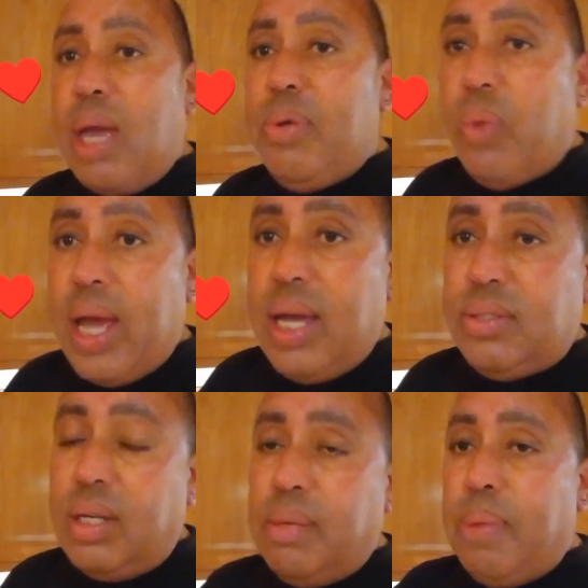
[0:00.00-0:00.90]
Baby
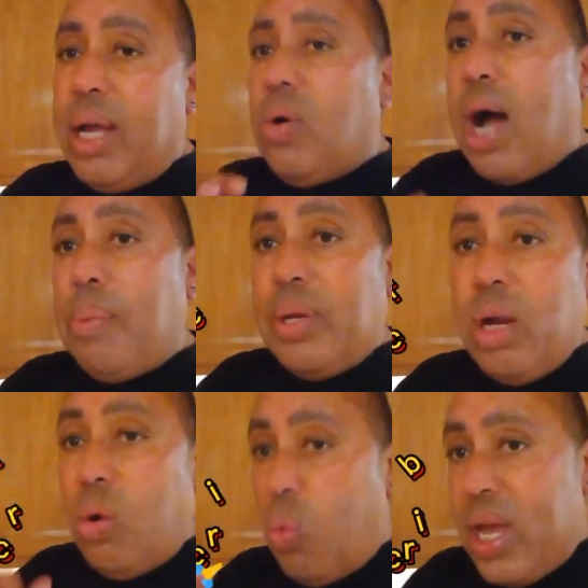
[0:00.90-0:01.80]
Ray's Mango
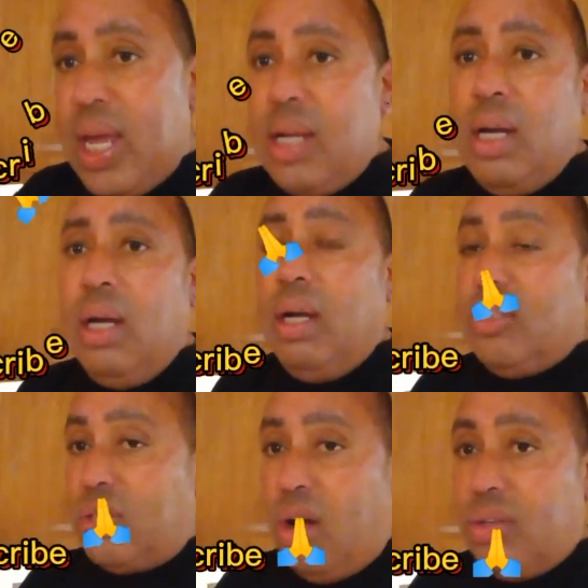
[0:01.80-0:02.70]
Habanero Wing
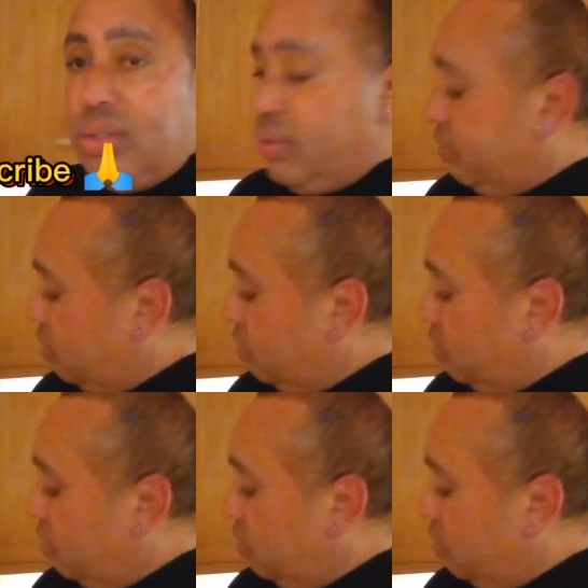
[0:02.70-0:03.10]
Sauce.